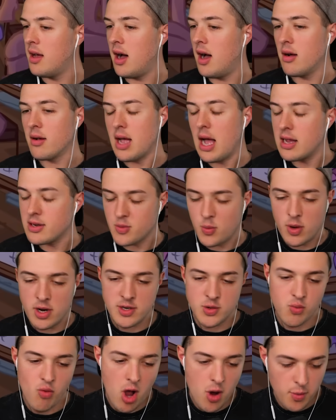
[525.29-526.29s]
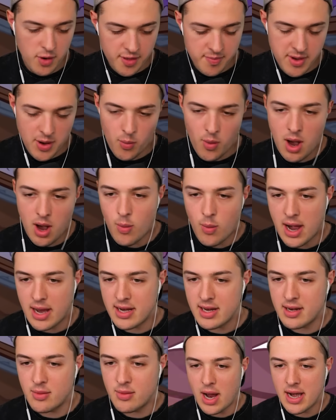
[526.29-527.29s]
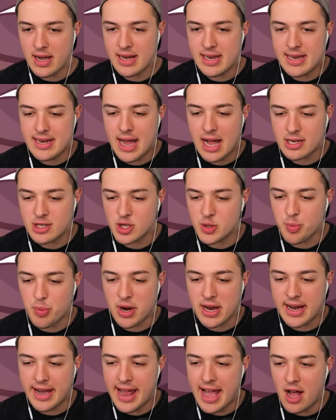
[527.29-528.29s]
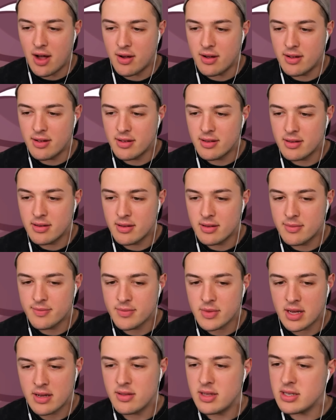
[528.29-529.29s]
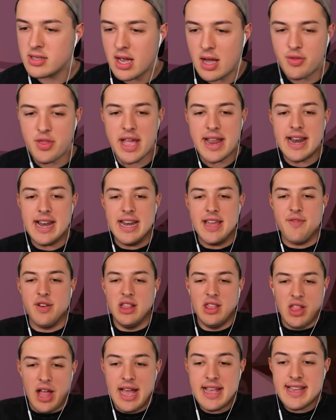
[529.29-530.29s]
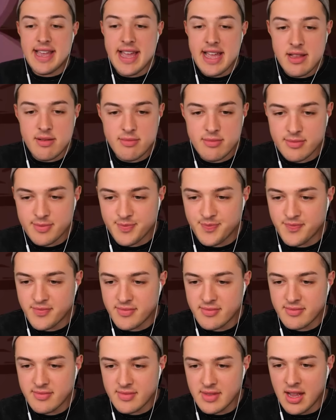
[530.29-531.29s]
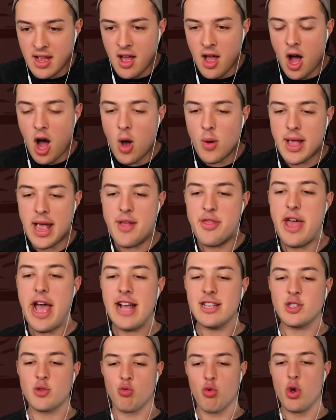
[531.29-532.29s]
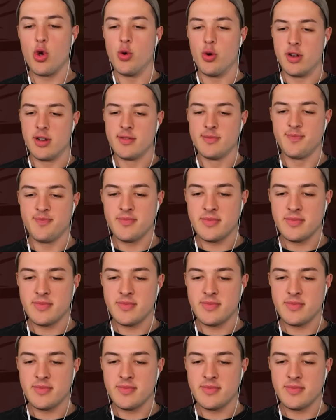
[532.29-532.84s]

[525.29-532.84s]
Oh gosh, what is wrong with me? Why, why why did he not just bring it out? This guy, they didn't even like it. Okay, that's rude.